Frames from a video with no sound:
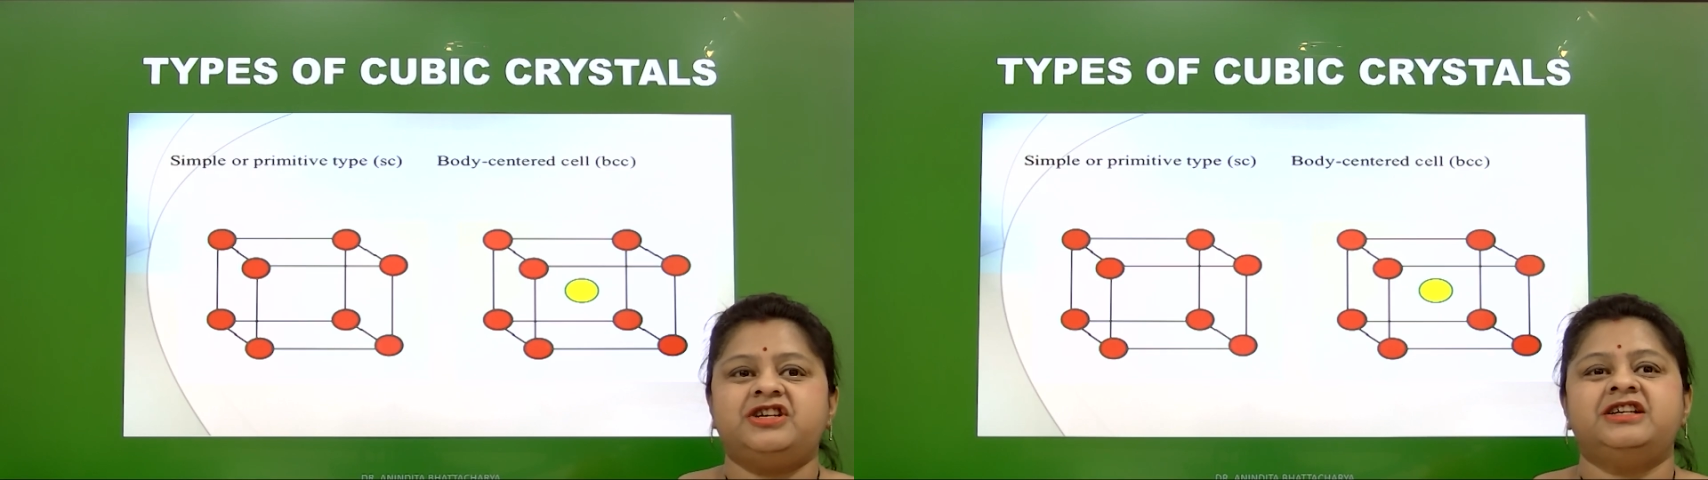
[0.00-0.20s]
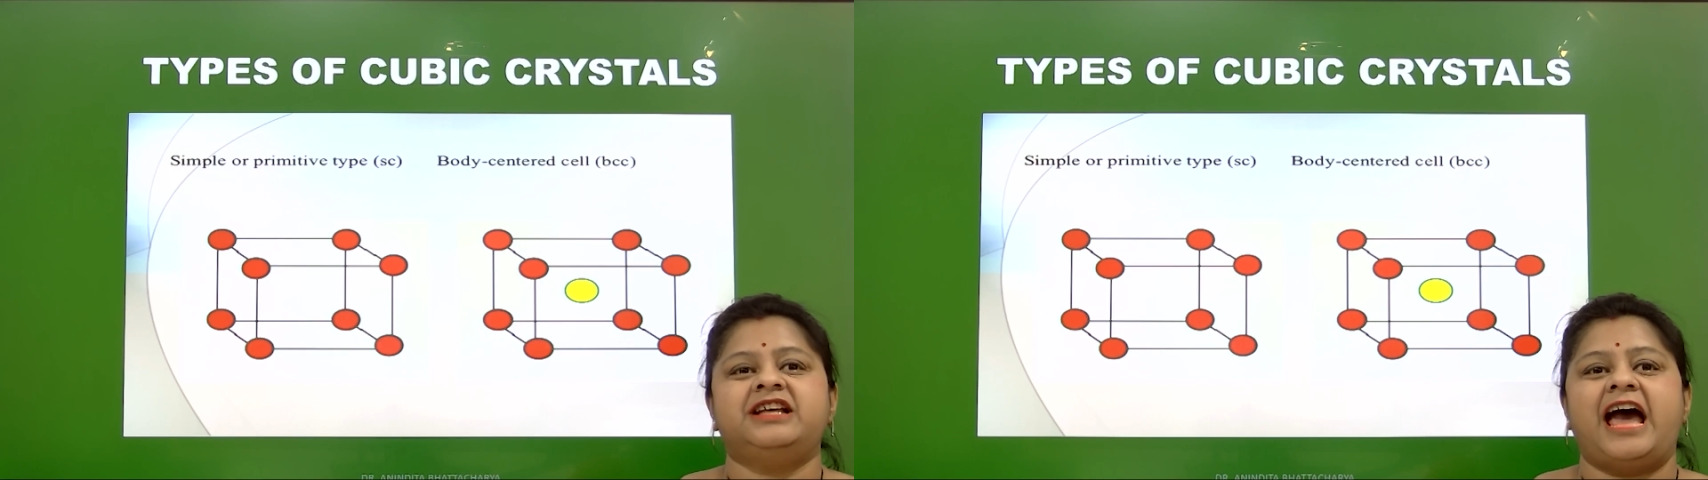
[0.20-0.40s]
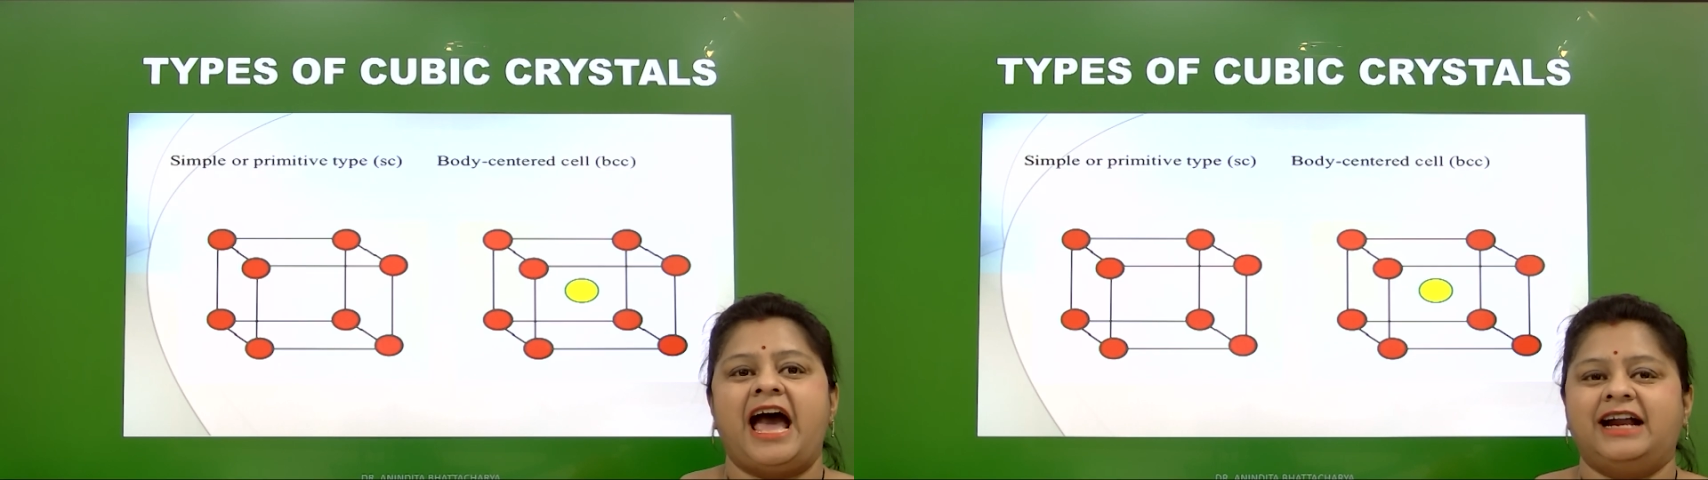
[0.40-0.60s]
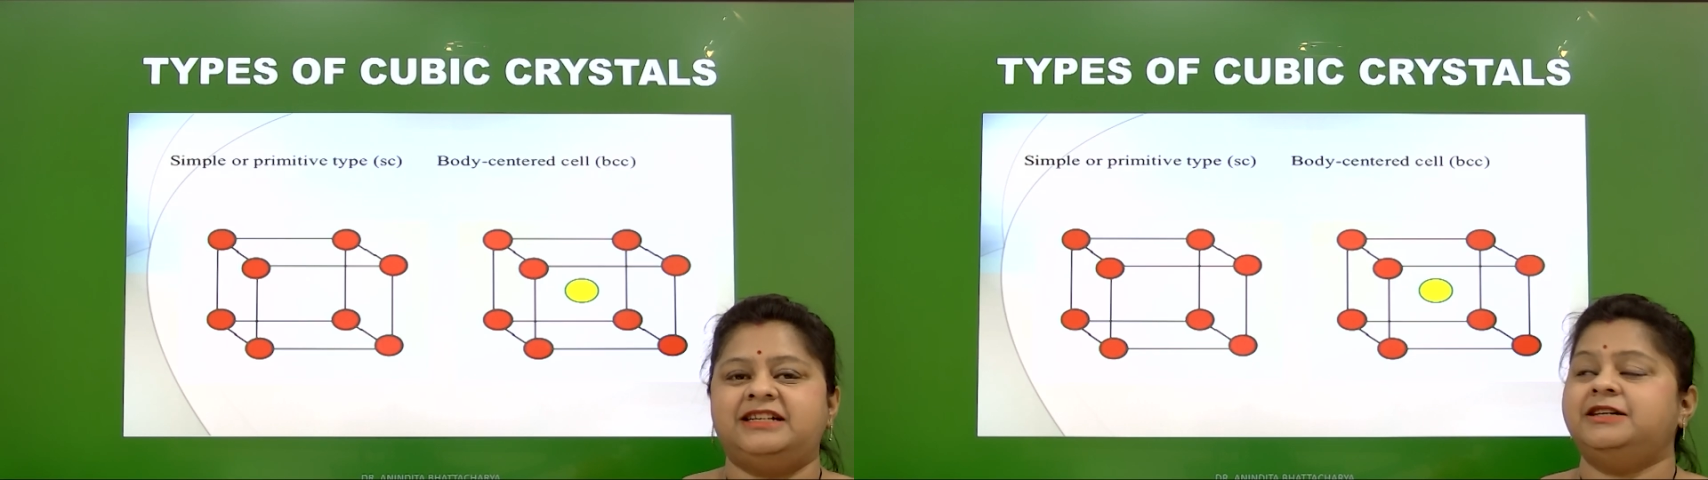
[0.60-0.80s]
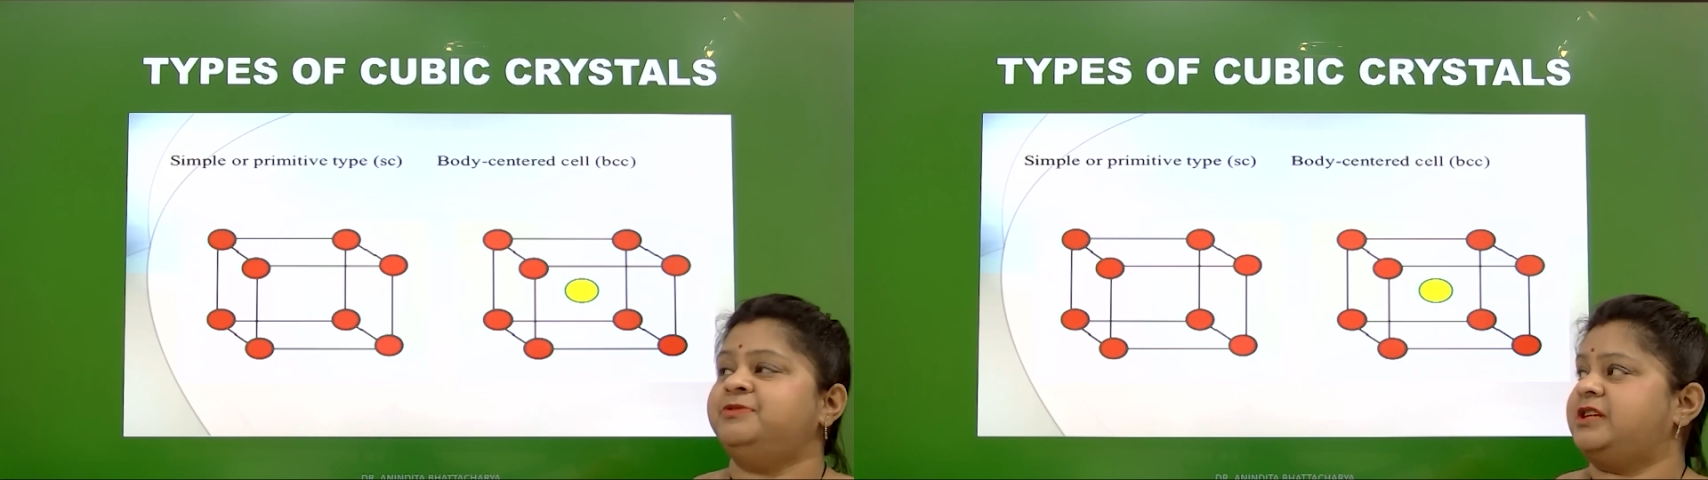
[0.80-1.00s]
the
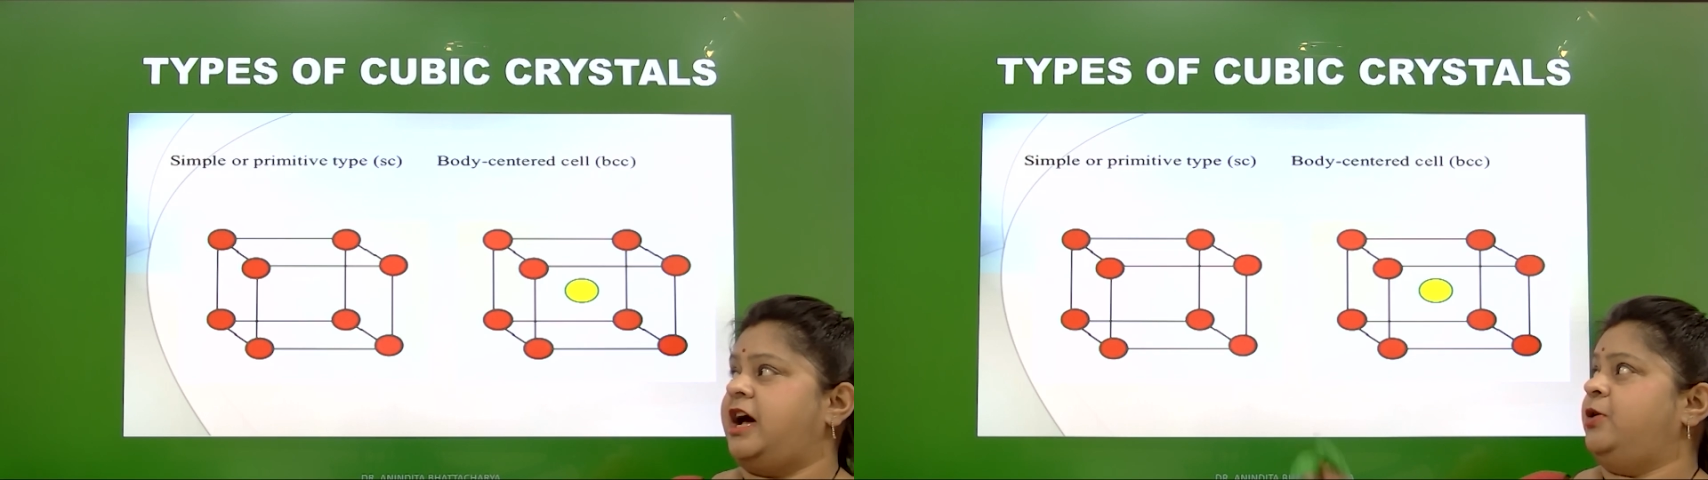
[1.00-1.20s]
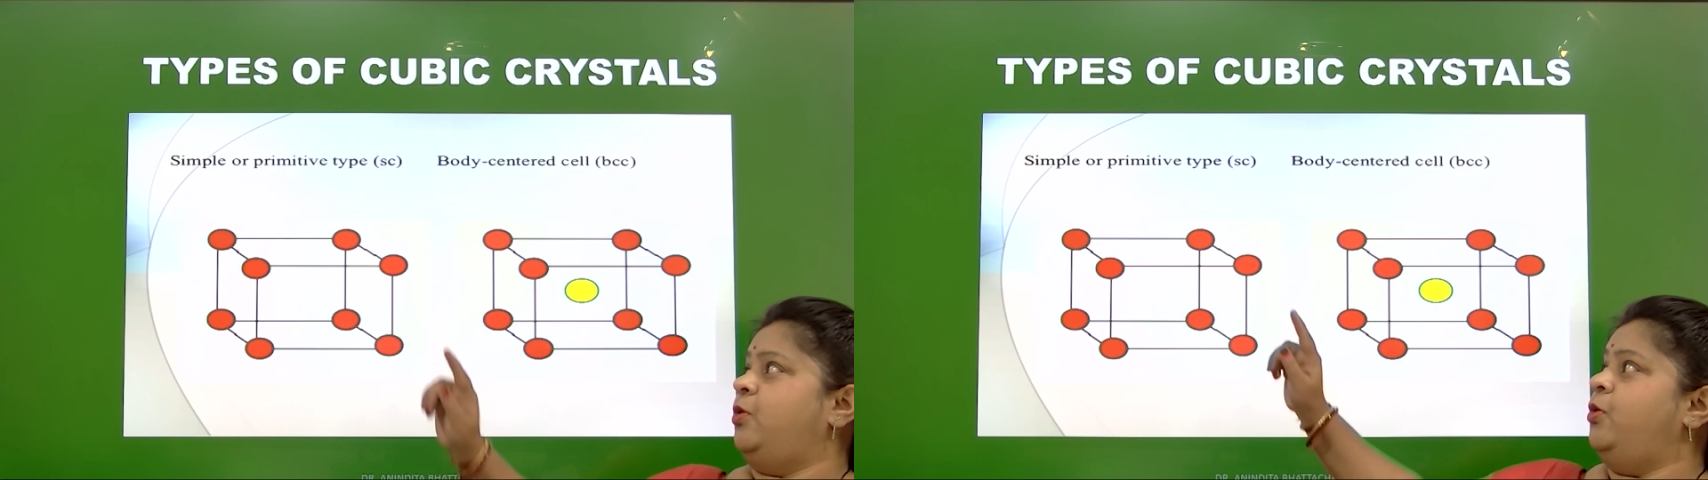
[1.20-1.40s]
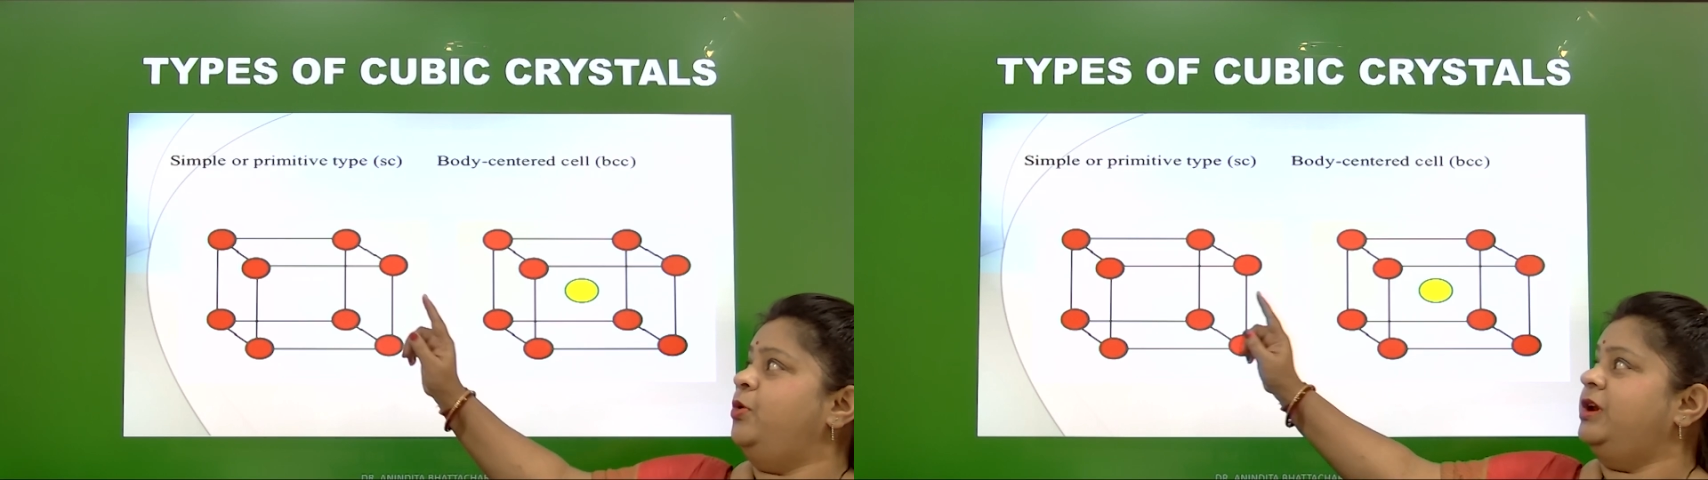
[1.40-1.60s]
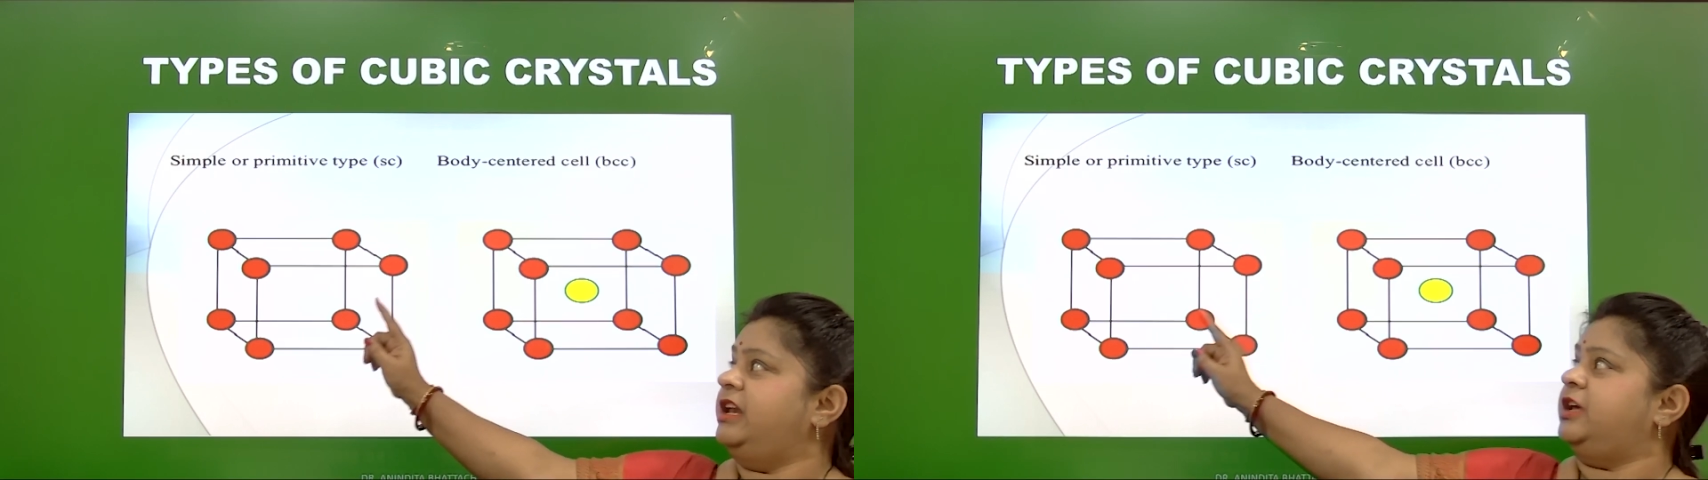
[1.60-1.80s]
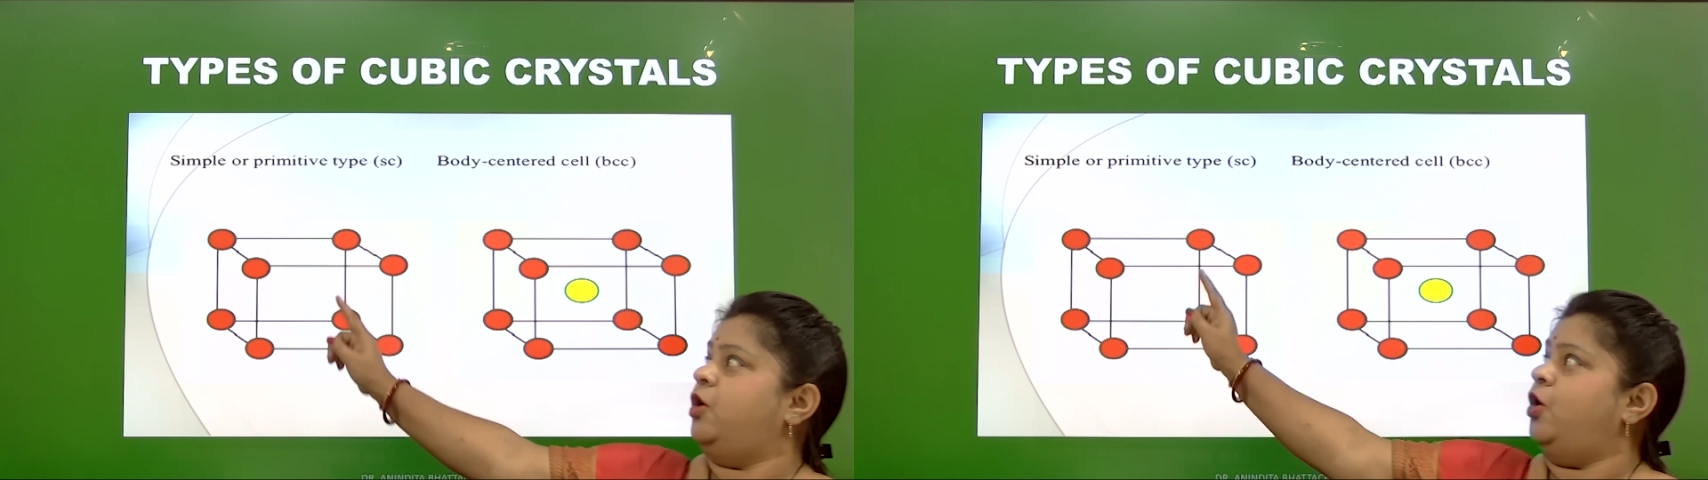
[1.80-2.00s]
atoms are only